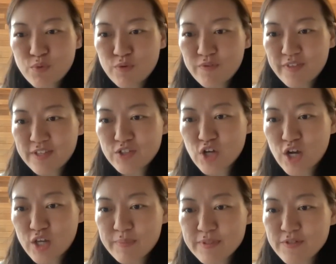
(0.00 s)
move the
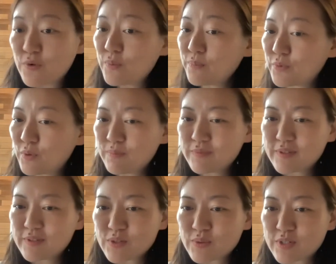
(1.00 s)
documents of, oh, nope,
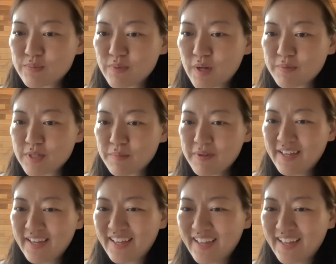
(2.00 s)
there's a question popped up.